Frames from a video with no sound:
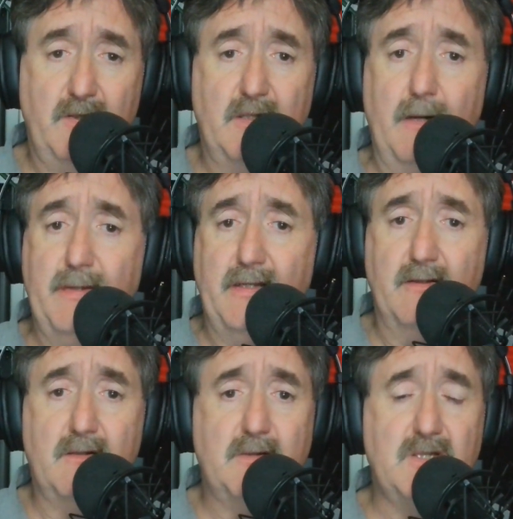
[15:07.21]
I
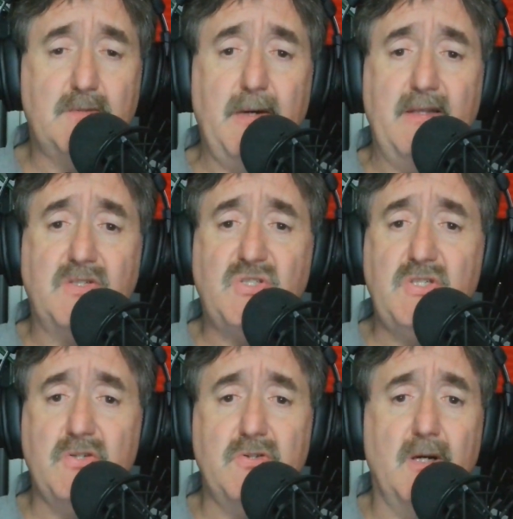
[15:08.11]
mean, just by the
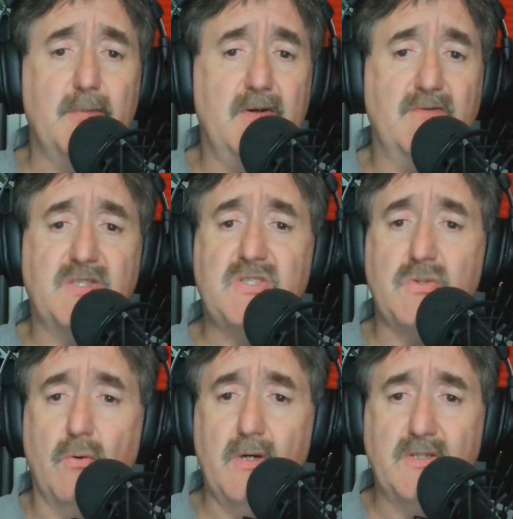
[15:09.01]
sheer number of
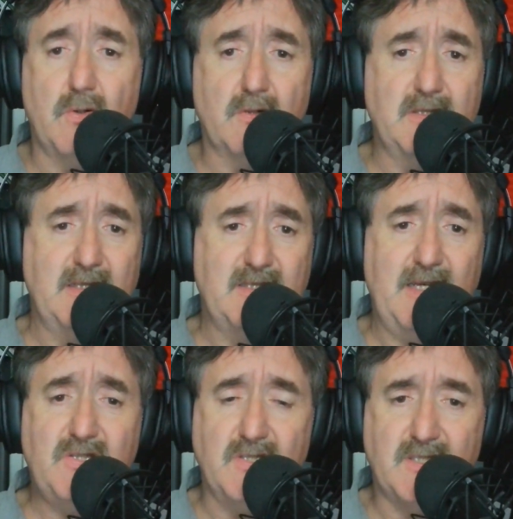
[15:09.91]
storage
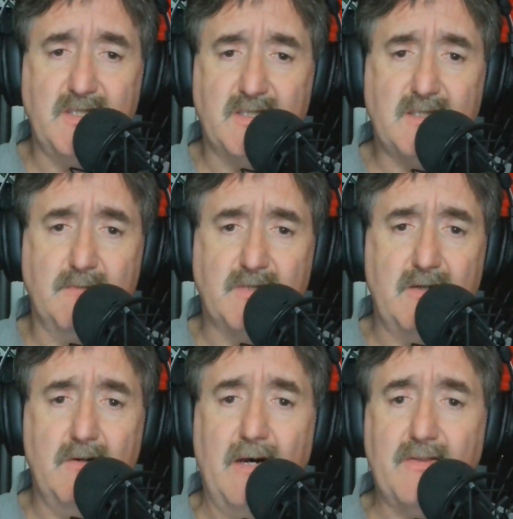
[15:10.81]
organization systems that
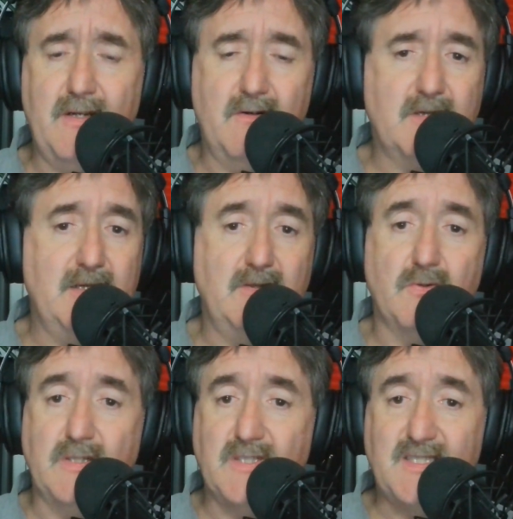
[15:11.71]
are out there, you
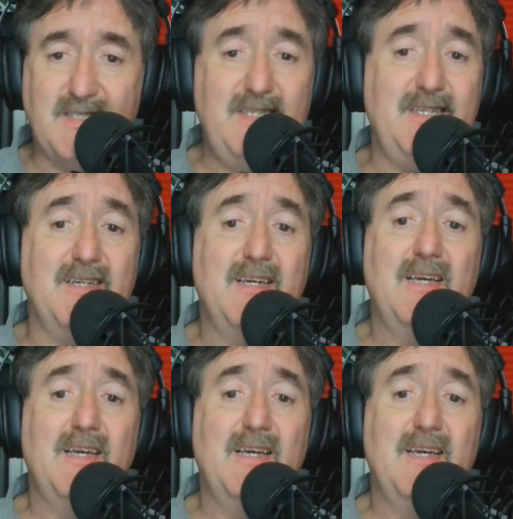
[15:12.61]
can see